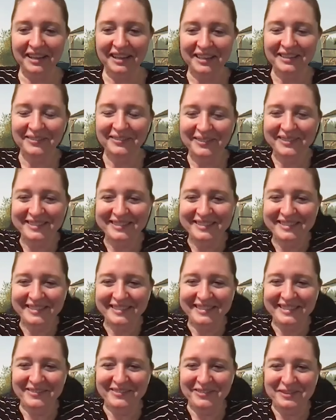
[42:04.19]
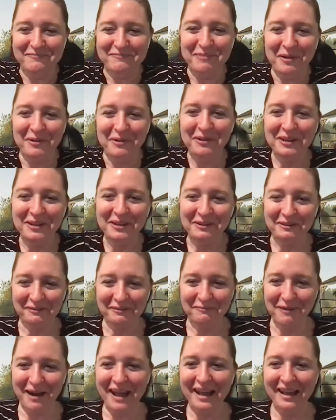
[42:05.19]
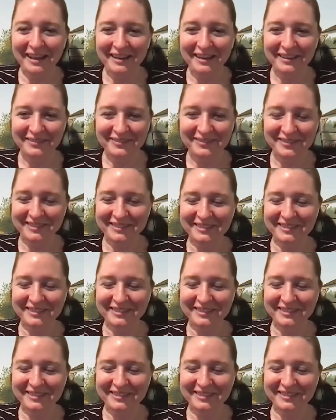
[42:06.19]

like it was a pony you could ride.